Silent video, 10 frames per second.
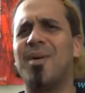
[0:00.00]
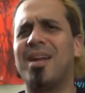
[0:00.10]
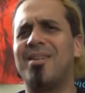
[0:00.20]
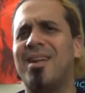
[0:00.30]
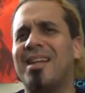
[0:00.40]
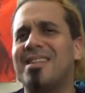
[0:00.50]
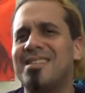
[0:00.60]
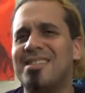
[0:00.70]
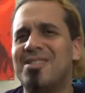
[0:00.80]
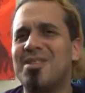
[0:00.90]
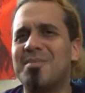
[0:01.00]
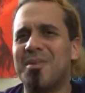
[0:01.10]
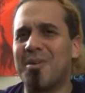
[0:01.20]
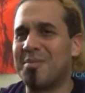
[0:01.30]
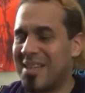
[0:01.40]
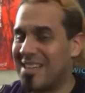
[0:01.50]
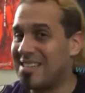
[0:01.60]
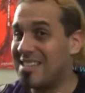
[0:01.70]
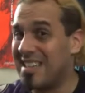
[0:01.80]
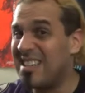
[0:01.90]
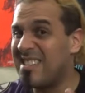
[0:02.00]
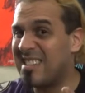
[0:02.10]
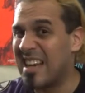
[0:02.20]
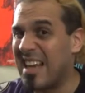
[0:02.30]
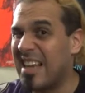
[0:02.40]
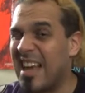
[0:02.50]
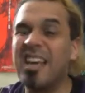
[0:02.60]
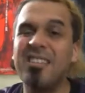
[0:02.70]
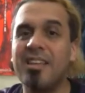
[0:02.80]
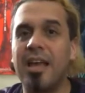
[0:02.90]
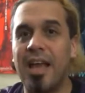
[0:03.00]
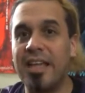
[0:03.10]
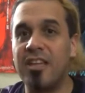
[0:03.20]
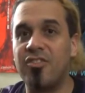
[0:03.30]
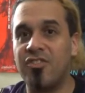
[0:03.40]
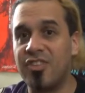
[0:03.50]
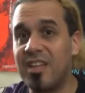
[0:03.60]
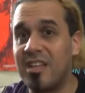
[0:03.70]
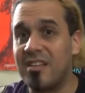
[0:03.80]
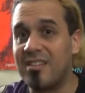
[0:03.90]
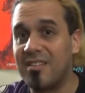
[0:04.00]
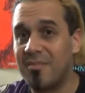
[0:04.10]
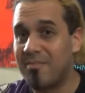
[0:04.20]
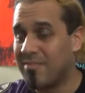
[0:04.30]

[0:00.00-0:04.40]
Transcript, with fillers: Why don't I listen to it more? Because it is kind of 80s cheese,